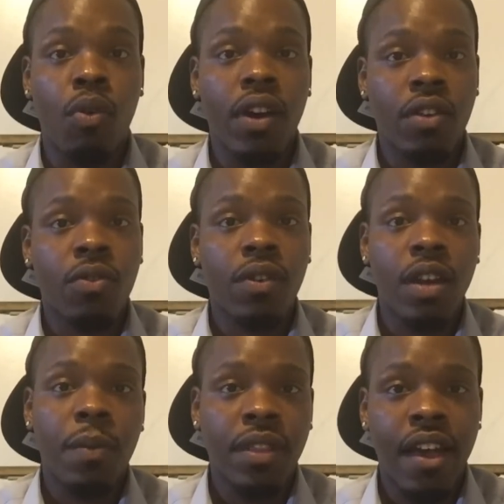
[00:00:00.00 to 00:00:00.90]
boy
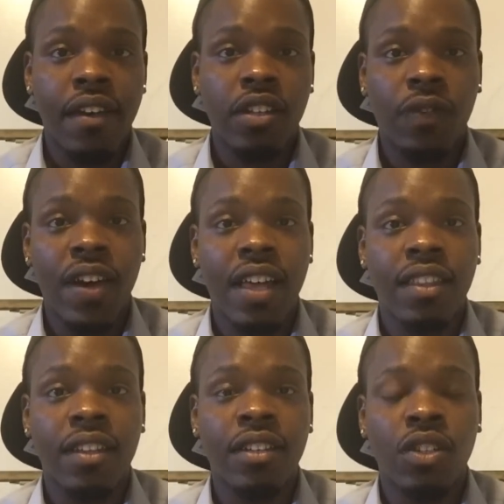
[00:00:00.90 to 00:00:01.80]
growing up without his
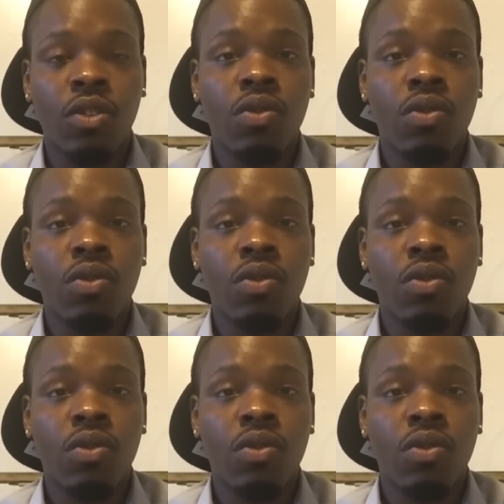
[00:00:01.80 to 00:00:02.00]
father is